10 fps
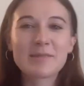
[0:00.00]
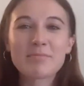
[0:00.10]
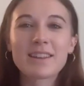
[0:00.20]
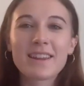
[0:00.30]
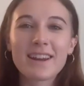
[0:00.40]

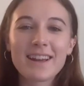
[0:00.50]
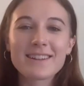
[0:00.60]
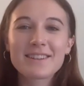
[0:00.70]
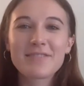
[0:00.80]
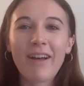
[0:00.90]
something that I had
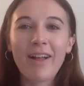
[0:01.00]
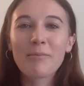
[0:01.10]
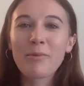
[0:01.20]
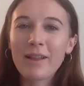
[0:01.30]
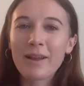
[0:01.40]
to develop
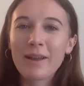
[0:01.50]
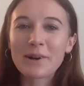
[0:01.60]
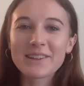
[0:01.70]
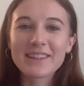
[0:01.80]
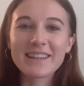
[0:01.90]
while at
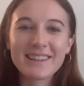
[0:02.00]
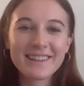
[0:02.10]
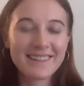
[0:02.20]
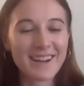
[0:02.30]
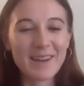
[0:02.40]
Berkeley,
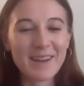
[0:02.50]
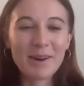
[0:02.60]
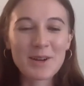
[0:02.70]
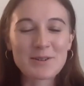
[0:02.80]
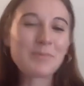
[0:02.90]
um,
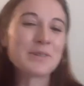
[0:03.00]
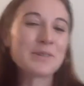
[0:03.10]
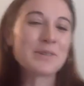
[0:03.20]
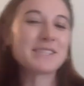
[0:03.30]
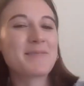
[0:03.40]
100%.